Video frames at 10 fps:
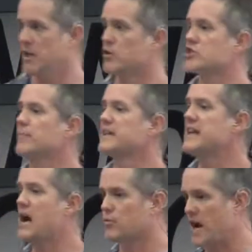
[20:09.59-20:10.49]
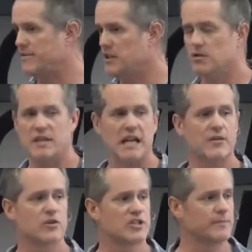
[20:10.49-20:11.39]
There's something not right that you
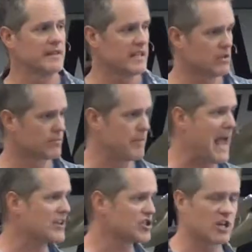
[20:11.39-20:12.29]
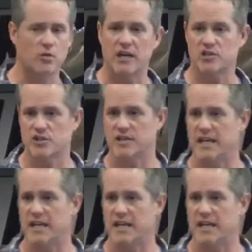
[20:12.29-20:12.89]
did. There's something that your past generations